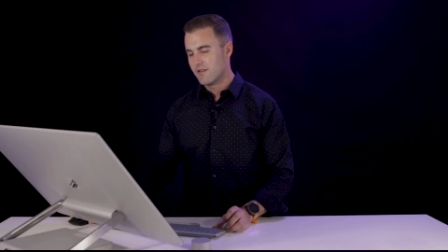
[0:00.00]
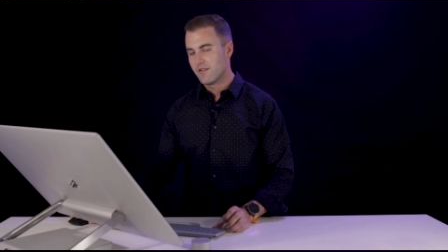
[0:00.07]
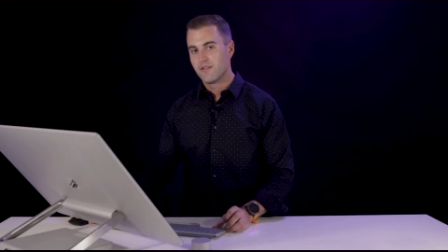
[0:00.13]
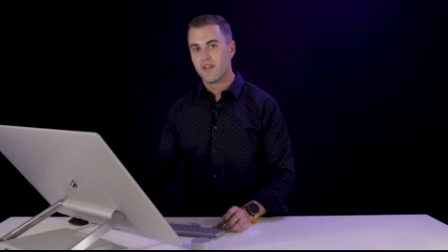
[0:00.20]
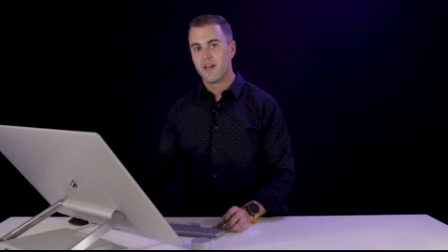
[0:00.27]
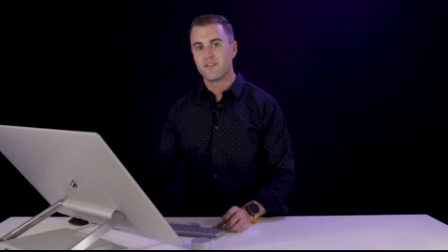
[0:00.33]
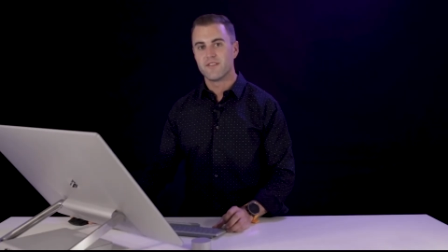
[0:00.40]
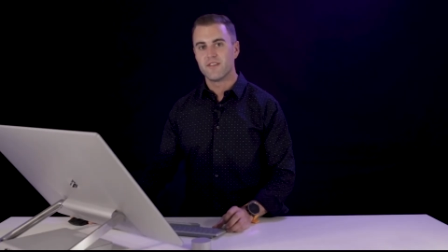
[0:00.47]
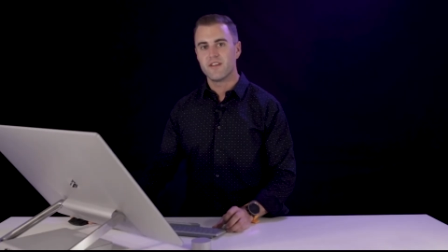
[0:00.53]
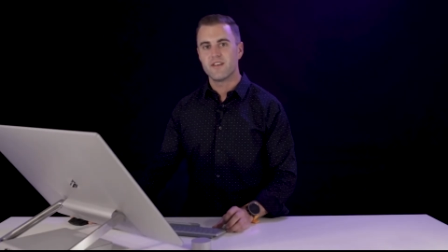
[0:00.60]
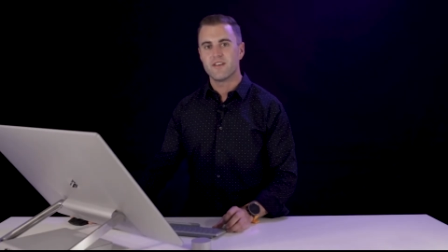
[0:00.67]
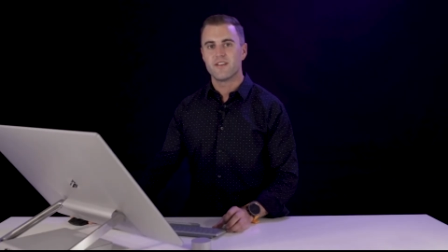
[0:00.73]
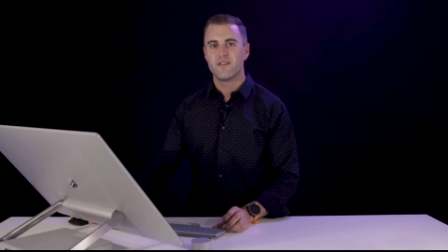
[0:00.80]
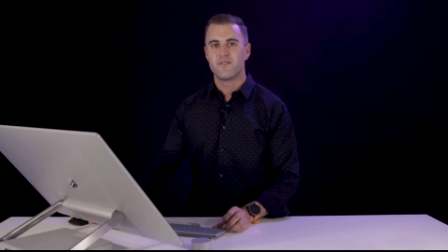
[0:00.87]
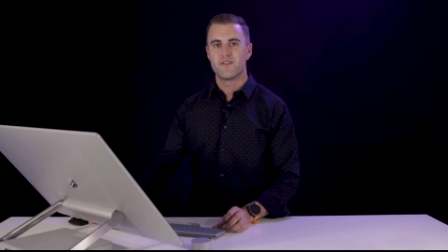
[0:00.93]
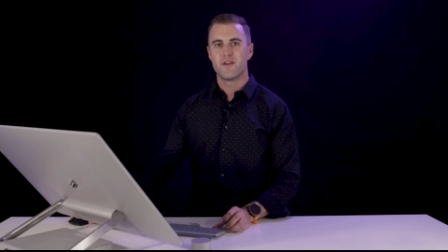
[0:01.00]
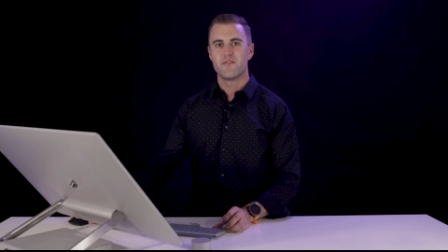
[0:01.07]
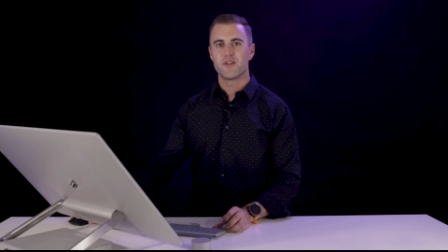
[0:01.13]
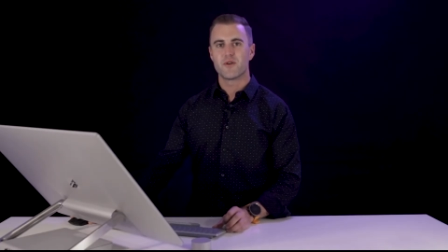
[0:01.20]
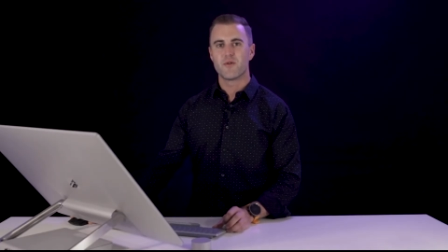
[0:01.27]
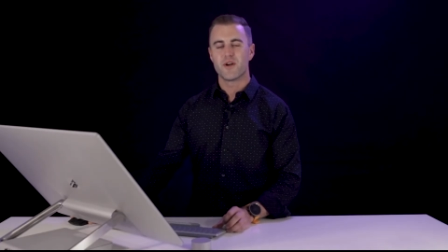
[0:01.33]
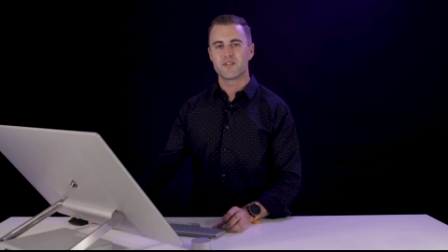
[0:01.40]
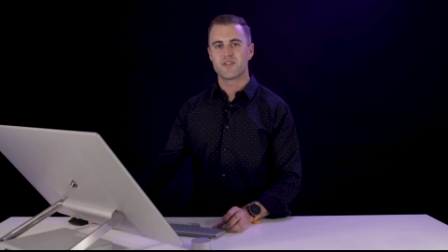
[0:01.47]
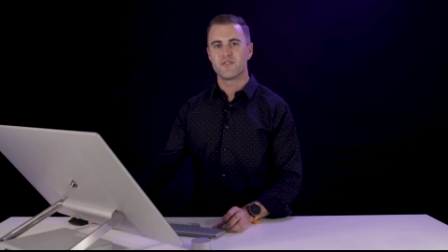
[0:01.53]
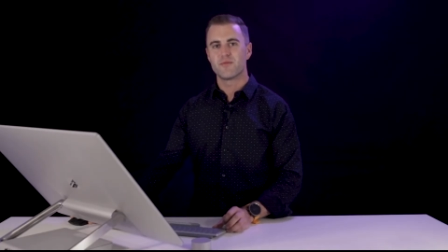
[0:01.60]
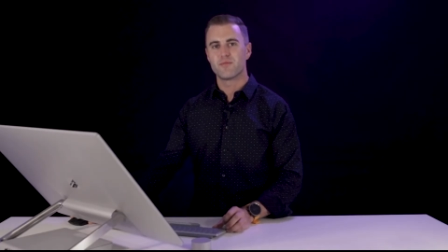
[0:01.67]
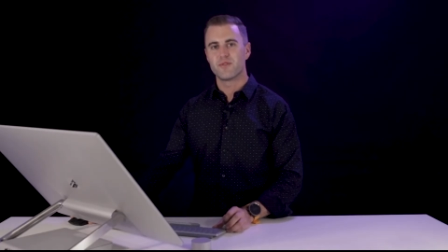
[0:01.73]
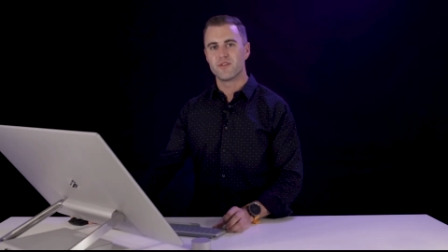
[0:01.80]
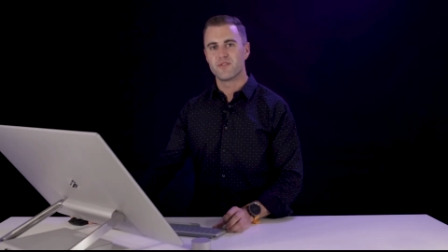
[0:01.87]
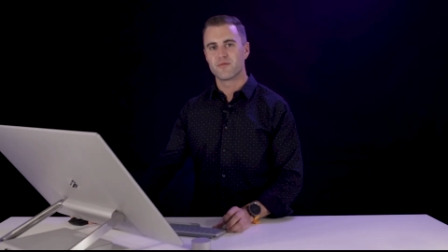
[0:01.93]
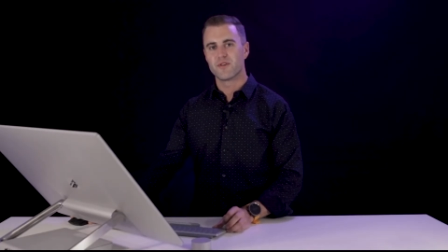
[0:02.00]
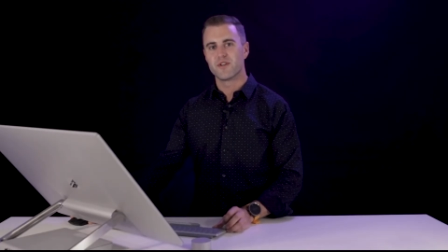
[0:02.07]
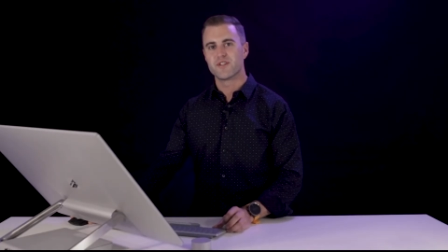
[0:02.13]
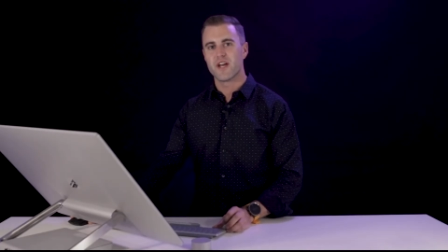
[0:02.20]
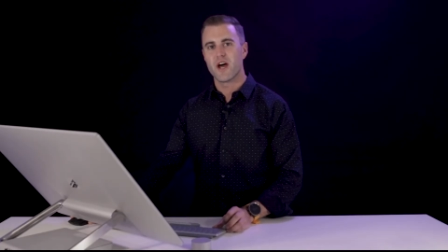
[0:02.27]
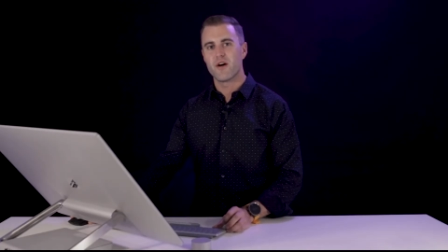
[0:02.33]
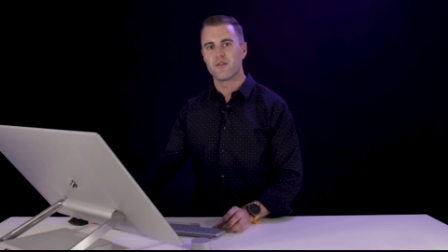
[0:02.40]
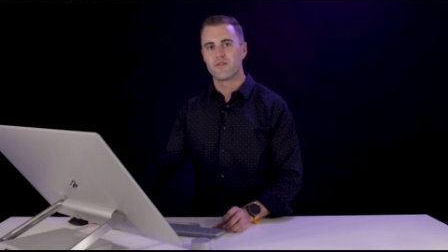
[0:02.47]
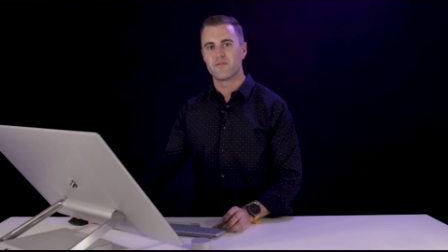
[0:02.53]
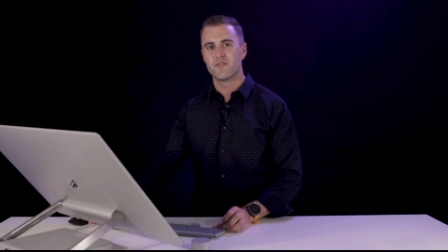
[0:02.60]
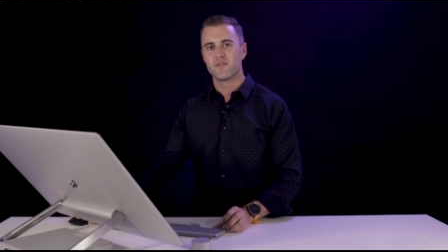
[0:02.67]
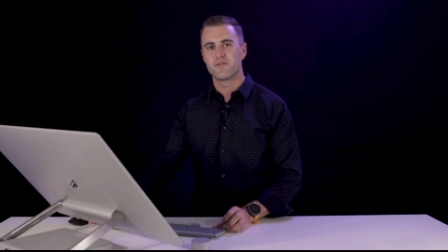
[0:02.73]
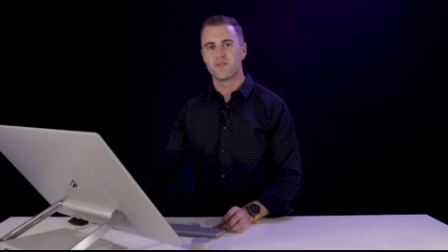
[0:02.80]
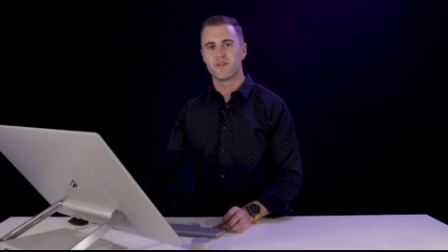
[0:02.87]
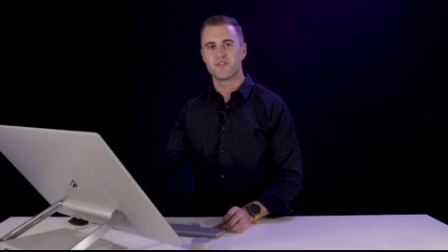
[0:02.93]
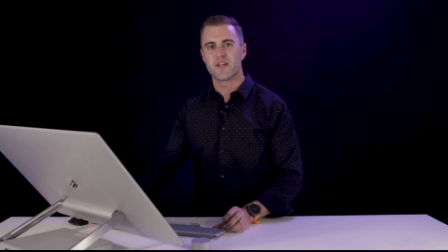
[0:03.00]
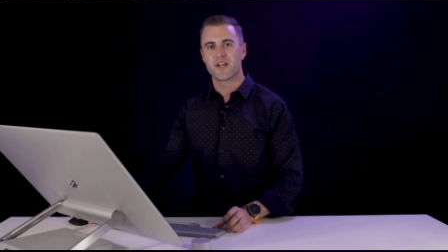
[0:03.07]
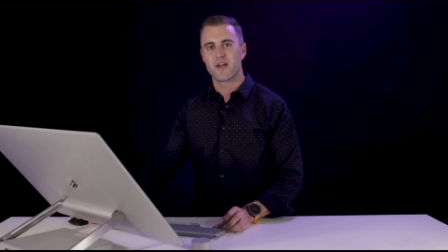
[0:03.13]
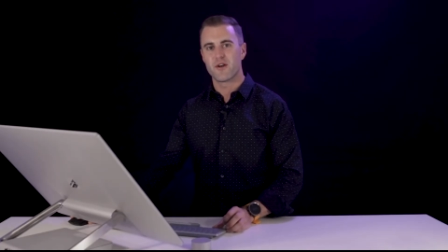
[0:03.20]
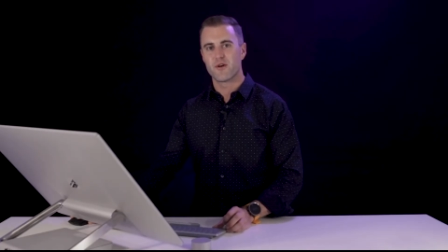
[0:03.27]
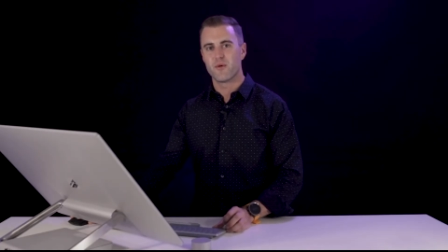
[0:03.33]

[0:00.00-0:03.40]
That's it. If you have any questions, please reach out or feel free to check out our